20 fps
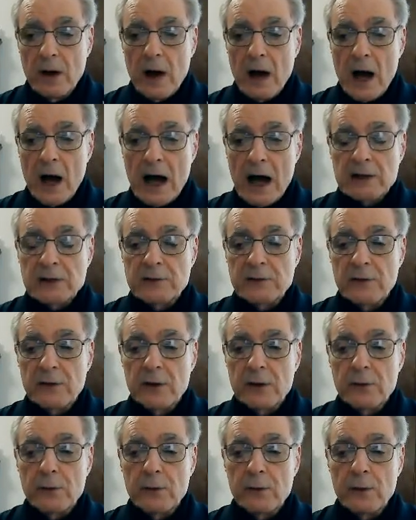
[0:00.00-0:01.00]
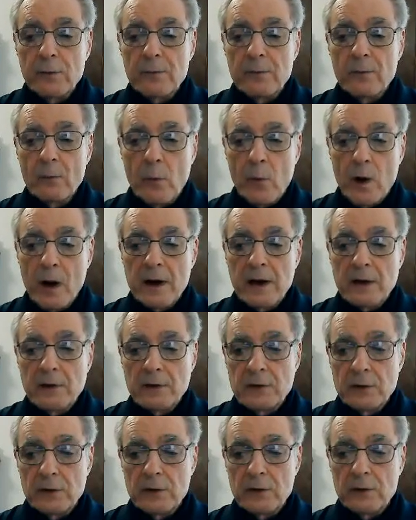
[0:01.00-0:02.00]
Oxford group 1 and
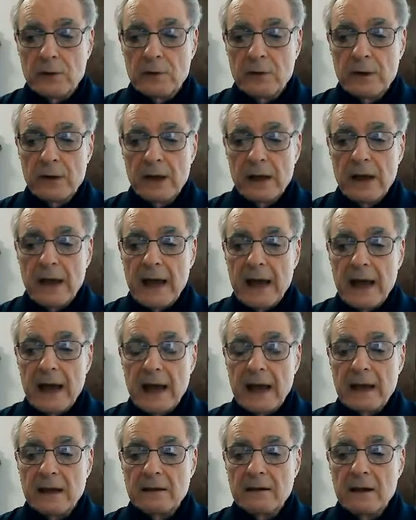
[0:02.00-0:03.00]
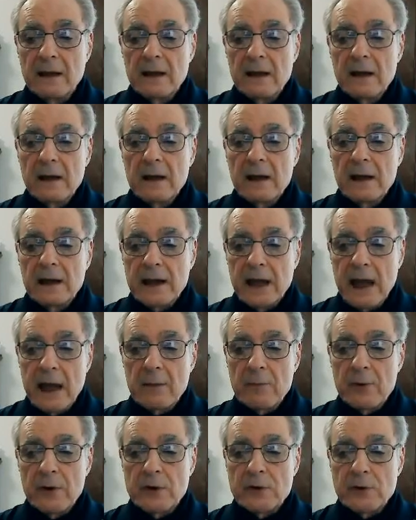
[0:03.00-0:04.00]
2, and
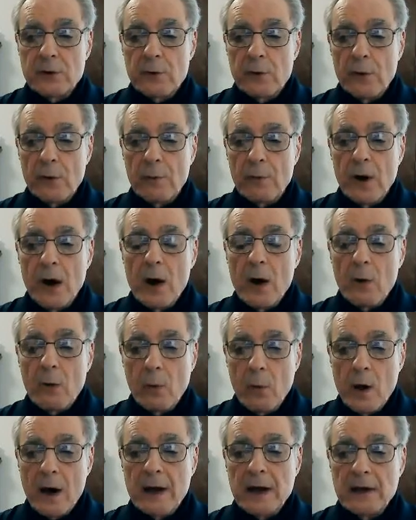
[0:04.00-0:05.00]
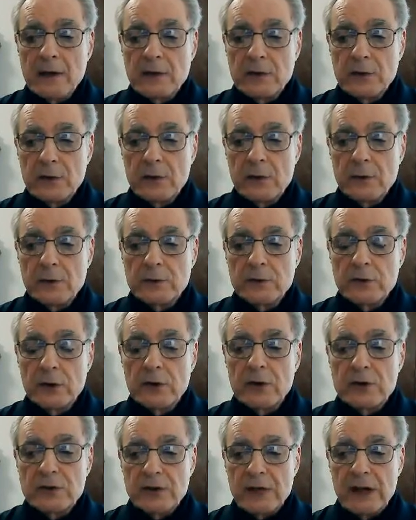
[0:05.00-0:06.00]
Cambridge group 1 and 2. So
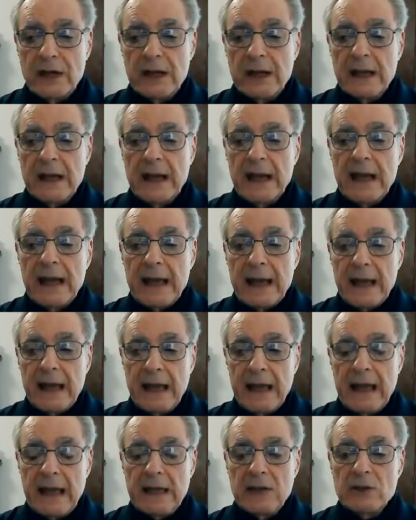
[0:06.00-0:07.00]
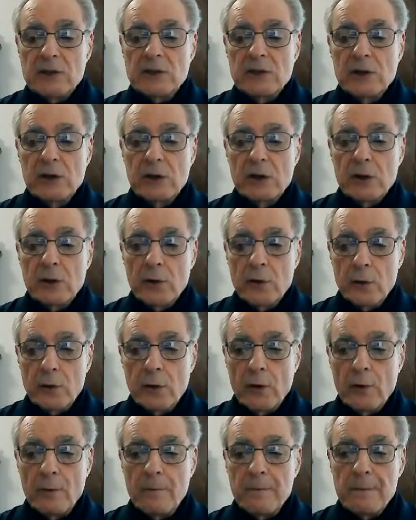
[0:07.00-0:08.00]
you see, each
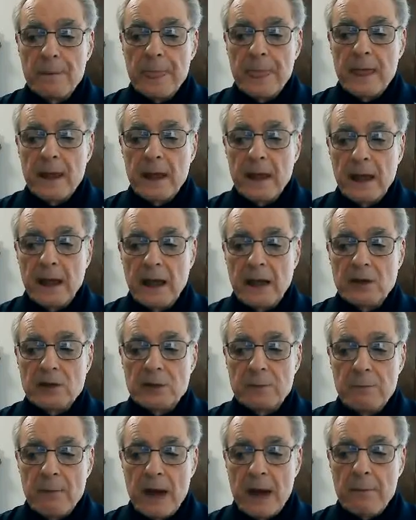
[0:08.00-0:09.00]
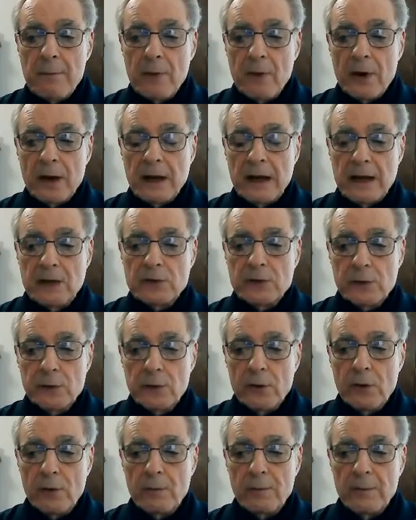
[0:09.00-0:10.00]
group, each member in each
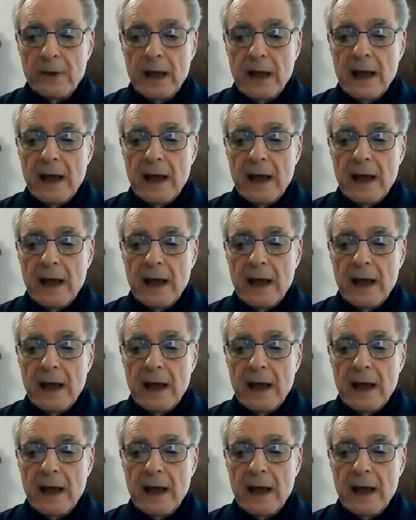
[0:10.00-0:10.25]
group